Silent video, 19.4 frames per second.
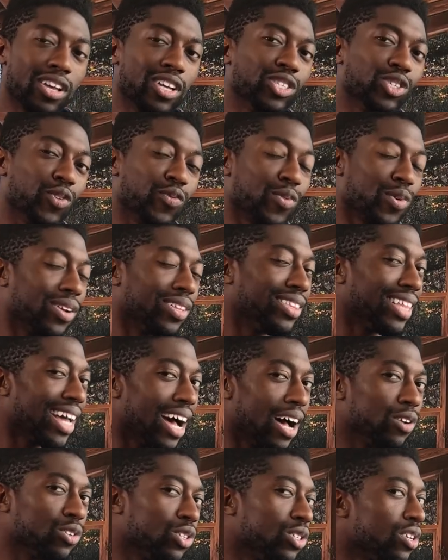So for
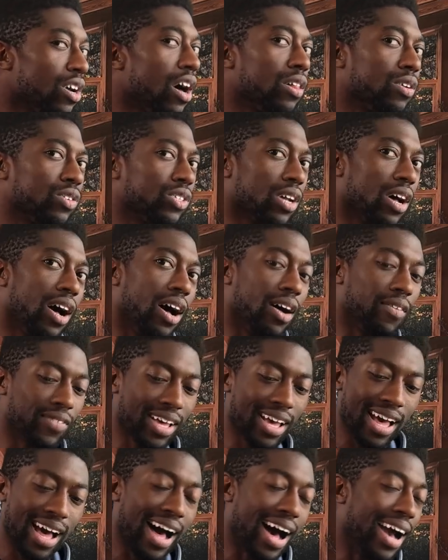$1,000 off,
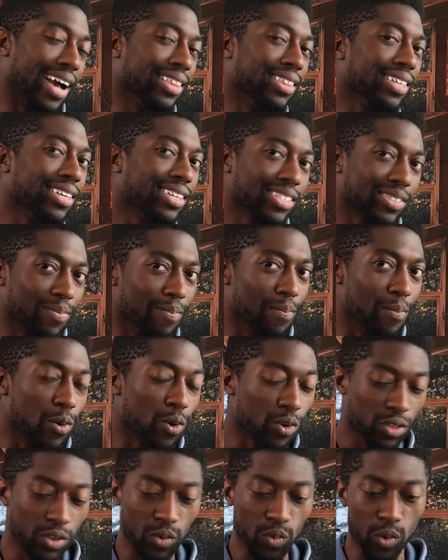I think it's
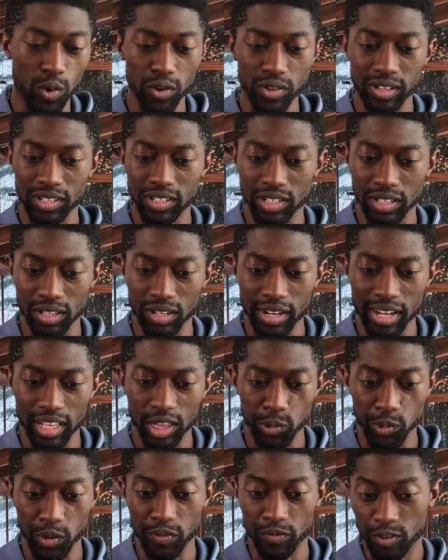more than worth it to look at the
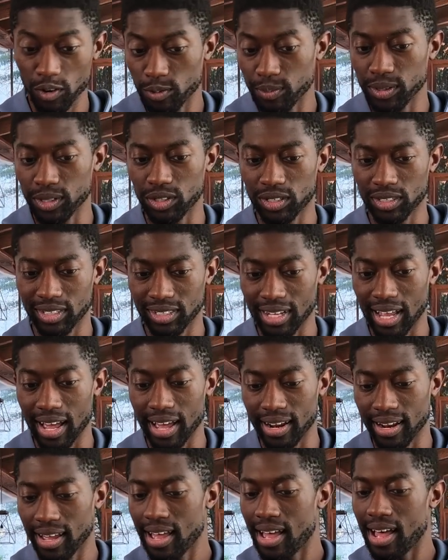refurbished
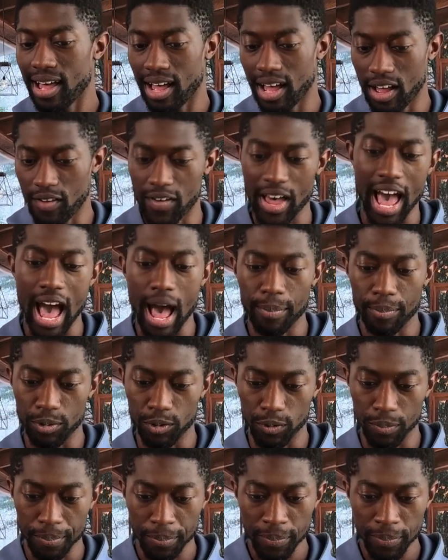side of Apple.